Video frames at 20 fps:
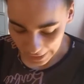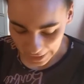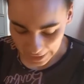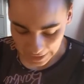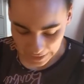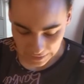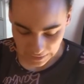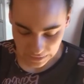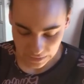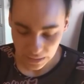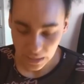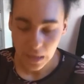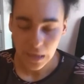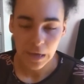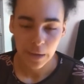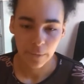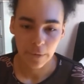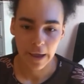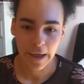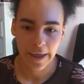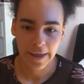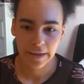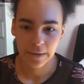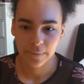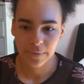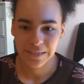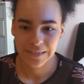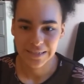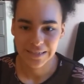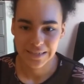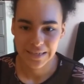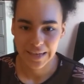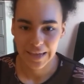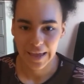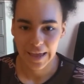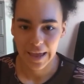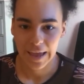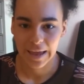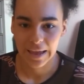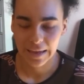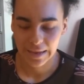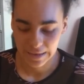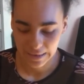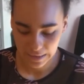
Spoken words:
And my aim is to get